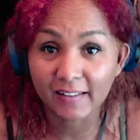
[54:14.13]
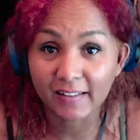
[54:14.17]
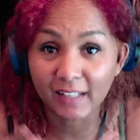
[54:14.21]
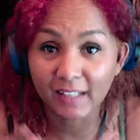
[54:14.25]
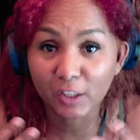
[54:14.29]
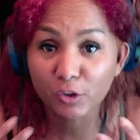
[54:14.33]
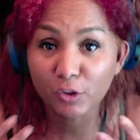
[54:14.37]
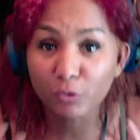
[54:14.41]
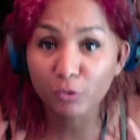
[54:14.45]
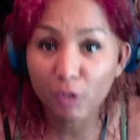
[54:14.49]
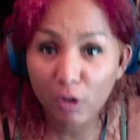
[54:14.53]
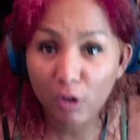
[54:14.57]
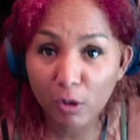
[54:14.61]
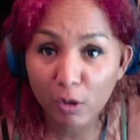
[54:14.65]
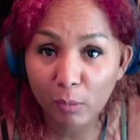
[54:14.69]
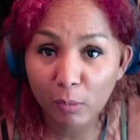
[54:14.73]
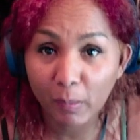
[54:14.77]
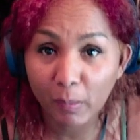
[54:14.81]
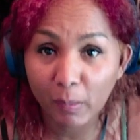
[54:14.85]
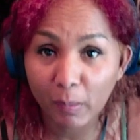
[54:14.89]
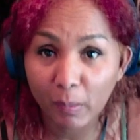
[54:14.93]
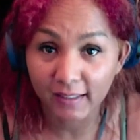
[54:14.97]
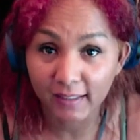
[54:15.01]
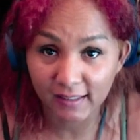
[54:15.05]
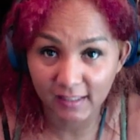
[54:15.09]
the group
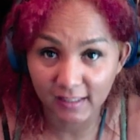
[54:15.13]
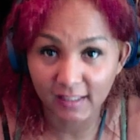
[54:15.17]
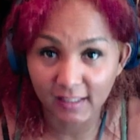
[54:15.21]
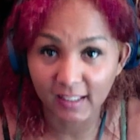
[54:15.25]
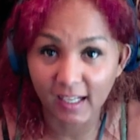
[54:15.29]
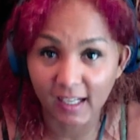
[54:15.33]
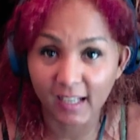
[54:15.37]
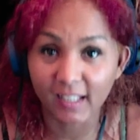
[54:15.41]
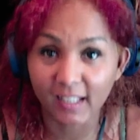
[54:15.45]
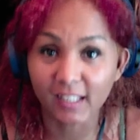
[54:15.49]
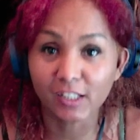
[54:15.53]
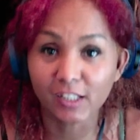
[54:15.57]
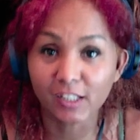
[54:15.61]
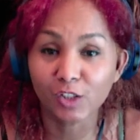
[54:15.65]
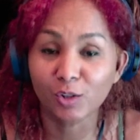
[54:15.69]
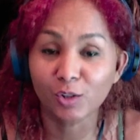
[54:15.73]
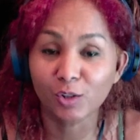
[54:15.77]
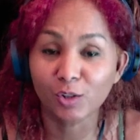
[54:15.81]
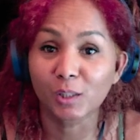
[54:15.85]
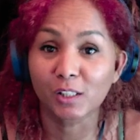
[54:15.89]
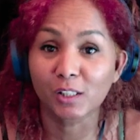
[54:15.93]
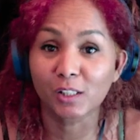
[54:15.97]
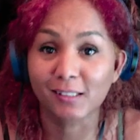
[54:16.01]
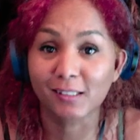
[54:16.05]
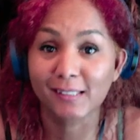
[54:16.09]
idea, is to
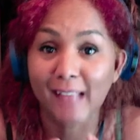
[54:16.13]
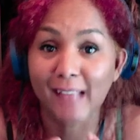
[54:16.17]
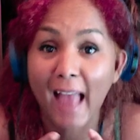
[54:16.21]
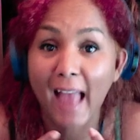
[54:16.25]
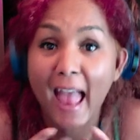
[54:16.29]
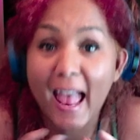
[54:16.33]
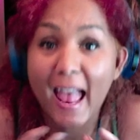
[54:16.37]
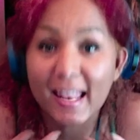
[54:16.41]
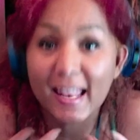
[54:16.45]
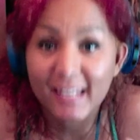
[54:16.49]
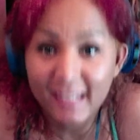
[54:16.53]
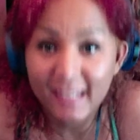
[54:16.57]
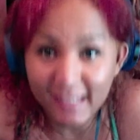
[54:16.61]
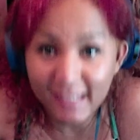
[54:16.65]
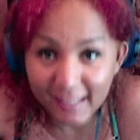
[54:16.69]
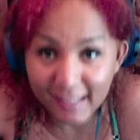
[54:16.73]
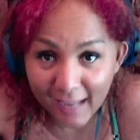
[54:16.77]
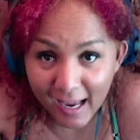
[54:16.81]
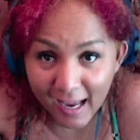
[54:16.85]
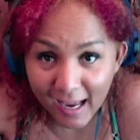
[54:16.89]
send